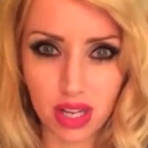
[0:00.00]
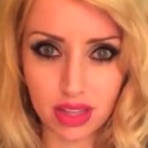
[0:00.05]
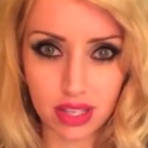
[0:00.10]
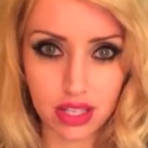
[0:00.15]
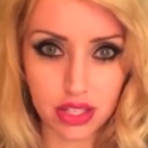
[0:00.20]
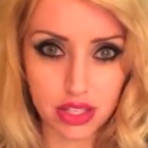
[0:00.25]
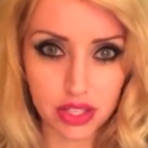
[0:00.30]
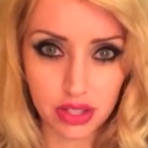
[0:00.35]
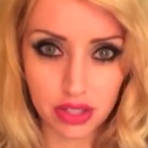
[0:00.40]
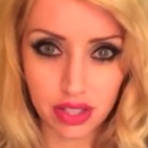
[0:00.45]

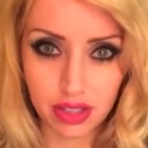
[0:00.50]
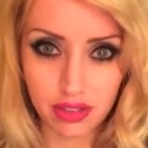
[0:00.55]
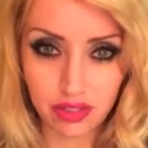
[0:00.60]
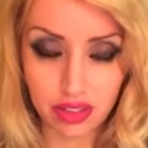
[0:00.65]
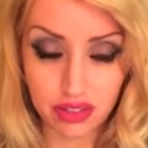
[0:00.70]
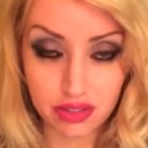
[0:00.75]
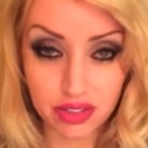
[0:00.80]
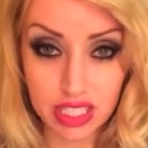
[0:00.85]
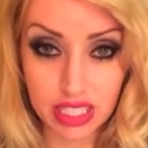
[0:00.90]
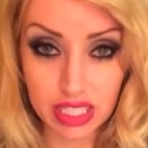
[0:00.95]
unless you're like
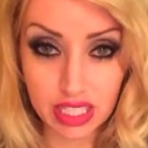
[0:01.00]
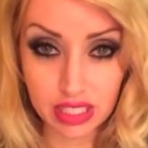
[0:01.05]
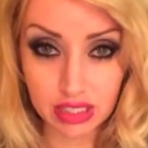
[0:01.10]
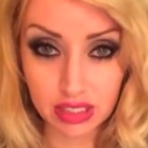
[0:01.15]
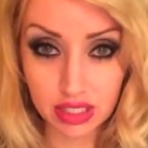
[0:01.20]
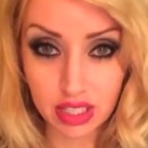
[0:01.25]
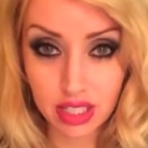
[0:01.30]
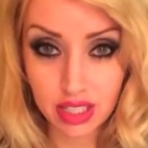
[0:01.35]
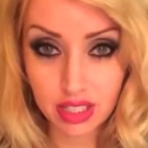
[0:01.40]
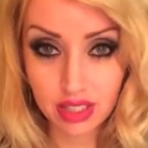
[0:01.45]

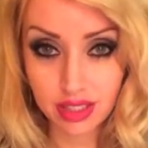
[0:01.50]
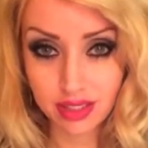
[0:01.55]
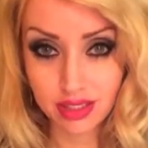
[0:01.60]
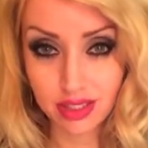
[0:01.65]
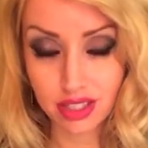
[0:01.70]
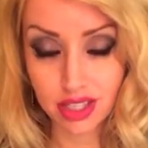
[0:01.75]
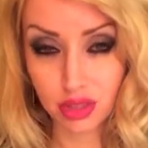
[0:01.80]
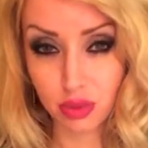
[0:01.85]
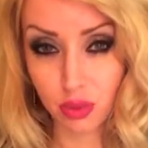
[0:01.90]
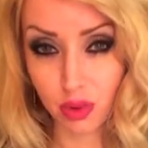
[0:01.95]
15
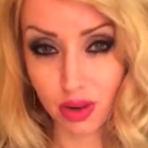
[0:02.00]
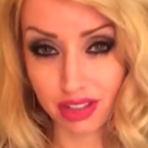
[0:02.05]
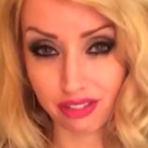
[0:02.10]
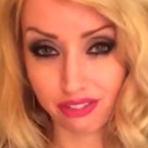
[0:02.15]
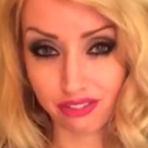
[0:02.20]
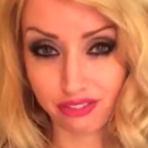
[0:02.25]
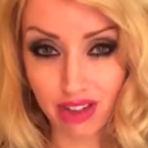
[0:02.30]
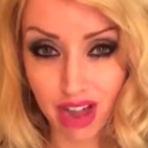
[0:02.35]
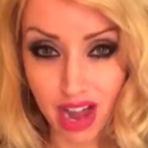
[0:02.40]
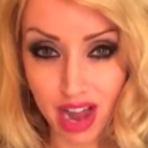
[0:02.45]
to
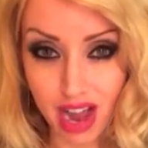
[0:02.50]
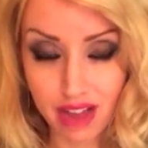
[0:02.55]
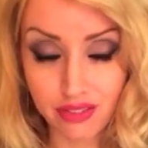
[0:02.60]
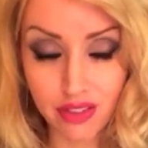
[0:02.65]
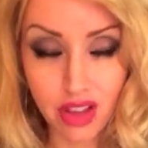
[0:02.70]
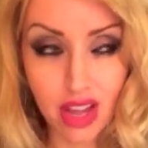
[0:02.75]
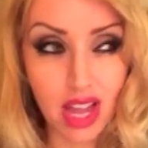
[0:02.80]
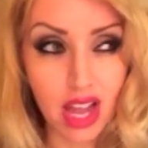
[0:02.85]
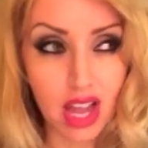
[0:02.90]
25,